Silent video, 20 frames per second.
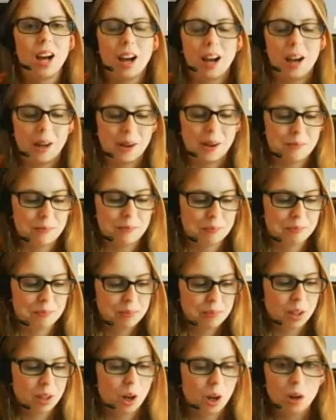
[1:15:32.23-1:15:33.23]

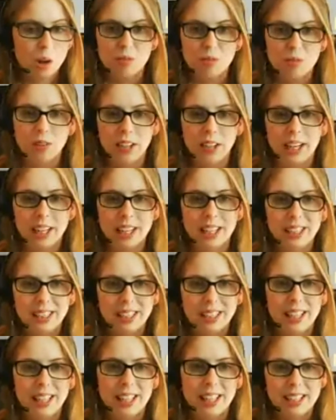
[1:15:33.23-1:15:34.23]
Hopefully I
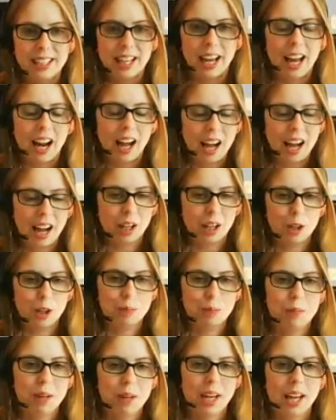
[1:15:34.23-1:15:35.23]
can get that
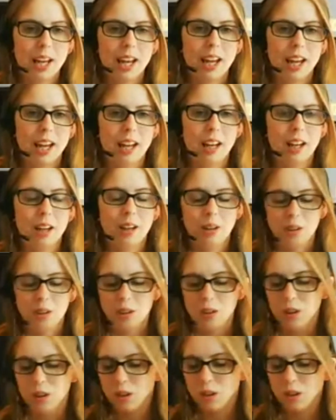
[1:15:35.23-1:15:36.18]
item, and